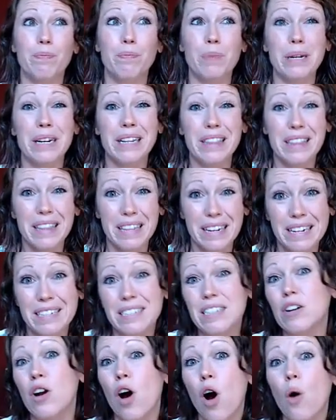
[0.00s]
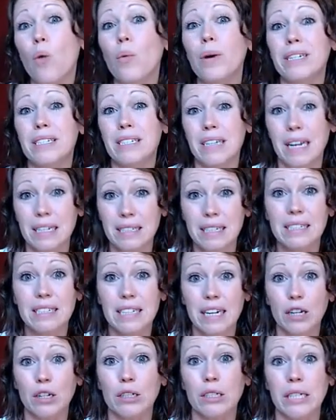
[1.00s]
but that isn't always
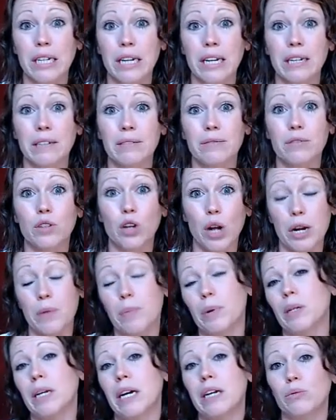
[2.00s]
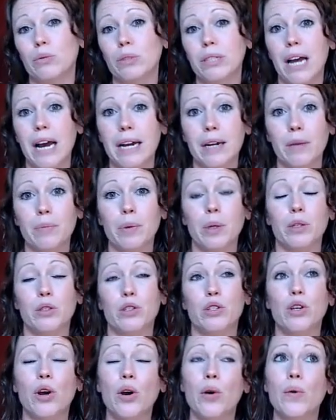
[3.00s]
necessarily credible and reliable.
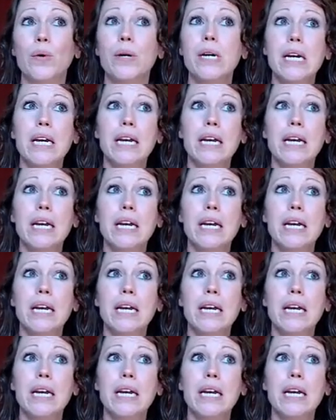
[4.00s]
So